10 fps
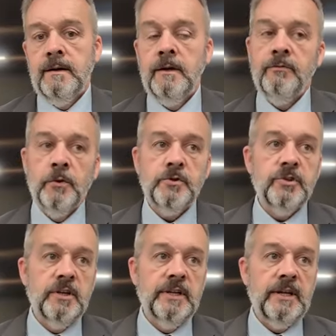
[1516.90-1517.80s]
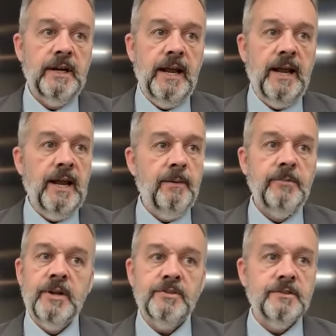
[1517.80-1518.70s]
Unfortunately,
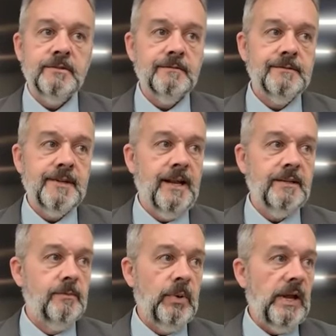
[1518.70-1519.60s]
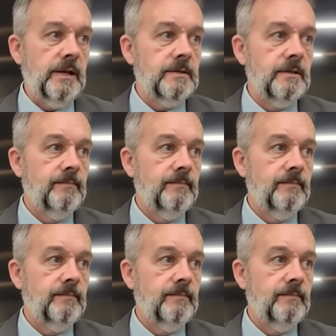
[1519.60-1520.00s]
Ahab doesn't take the bait.